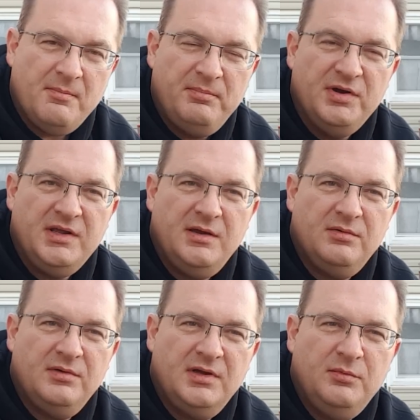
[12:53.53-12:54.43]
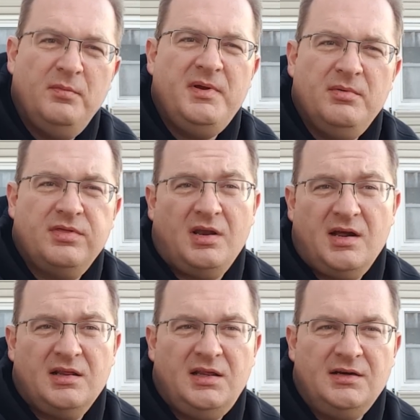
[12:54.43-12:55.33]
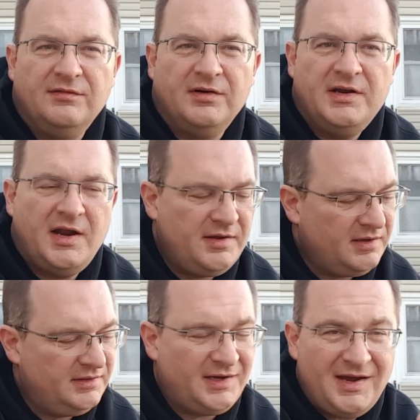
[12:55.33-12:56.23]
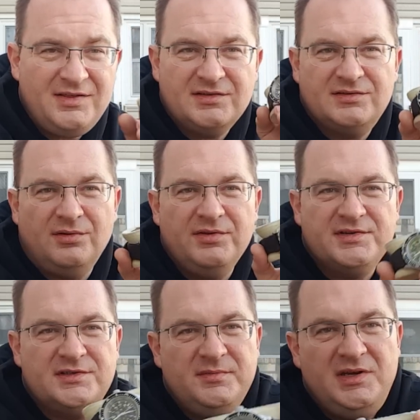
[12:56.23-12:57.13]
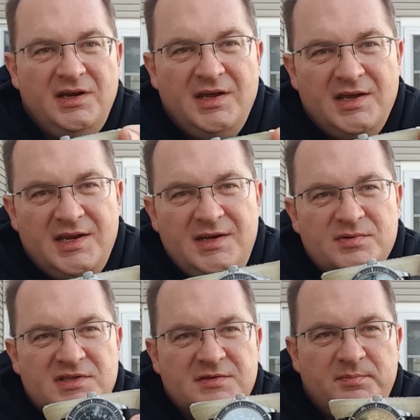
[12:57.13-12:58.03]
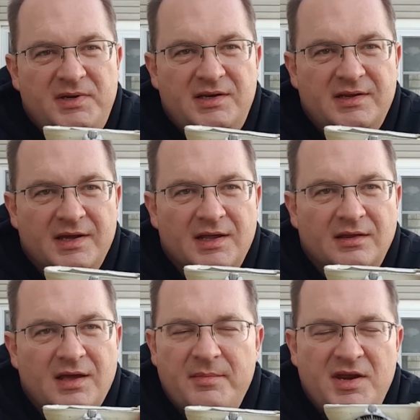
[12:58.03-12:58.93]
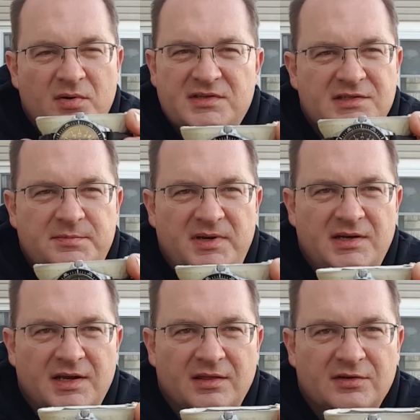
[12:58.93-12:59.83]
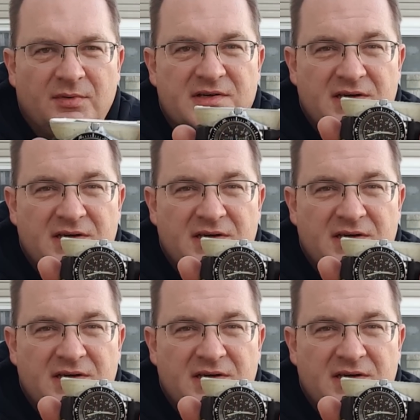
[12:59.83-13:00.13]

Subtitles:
But it will be with a lot of love, right? The guy that sold this to me, he was speed dating. I mean, he wasn't speed dating this watch.